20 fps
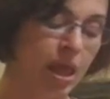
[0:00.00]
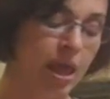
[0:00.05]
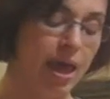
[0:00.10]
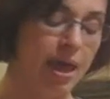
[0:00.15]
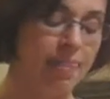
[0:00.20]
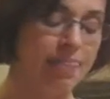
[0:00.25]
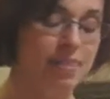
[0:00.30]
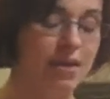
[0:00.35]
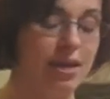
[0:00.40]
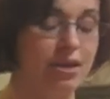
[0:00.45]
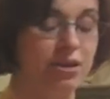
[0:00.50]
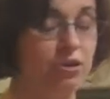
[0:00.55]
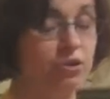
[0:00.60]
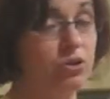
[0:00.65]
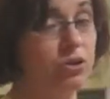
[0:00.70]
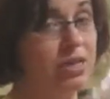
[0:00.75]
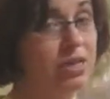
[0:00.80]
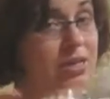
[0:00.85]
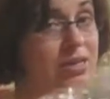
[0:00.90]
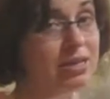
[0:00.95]
And then you'll
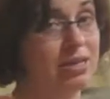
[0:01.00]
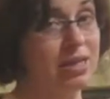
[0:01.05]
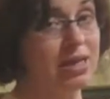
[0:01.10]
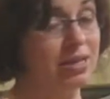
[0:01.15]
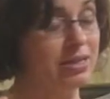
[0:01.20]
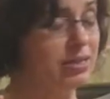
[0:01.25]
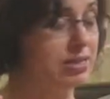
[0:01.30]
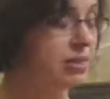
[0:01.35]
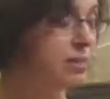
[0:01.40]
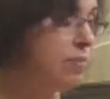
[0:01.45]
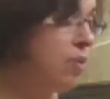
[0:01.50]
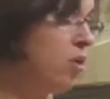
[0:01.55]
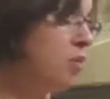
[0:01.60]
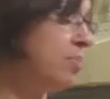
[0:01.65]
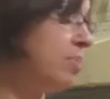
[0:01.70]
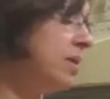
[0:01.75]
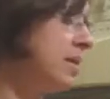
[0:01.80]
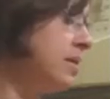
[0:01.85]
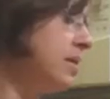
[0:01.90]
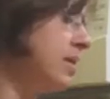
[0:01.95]
get nice small
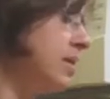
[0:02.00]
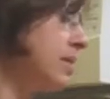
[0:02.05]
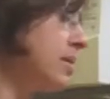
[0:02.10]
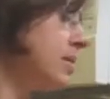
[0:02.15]
pieces.